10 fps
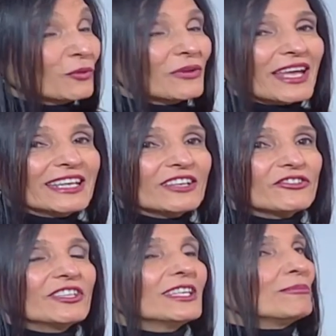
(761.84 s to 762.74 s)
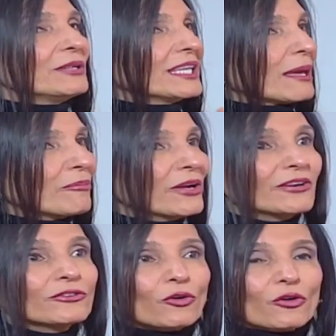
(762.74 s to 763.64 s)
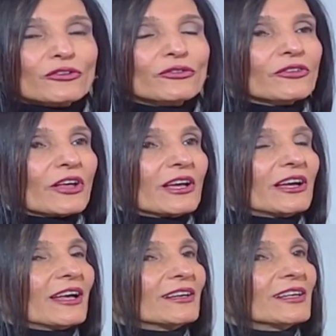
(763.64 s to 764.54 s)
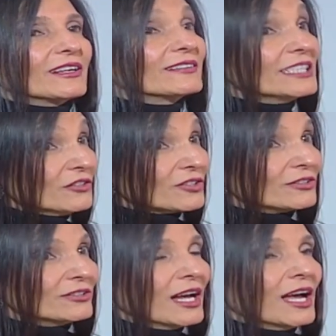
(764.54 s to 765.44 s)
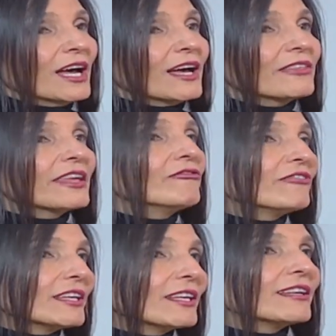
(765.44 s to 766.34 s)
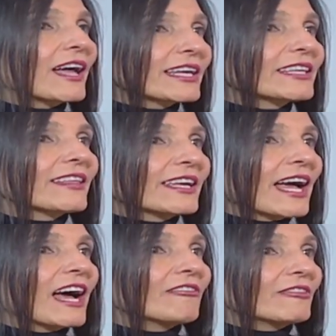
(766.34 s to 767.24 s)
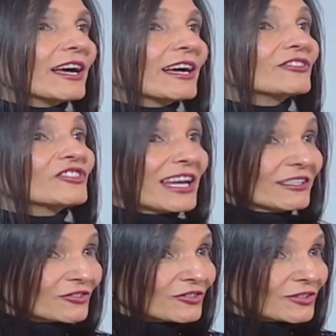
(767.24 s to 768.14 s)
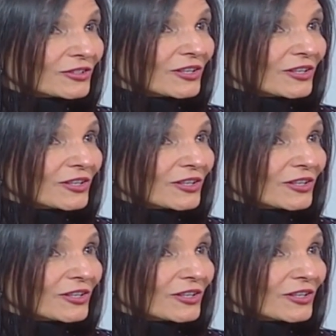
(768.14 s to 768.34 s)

with ADHD, being a parent or a teacher, they feel like they have a challenge.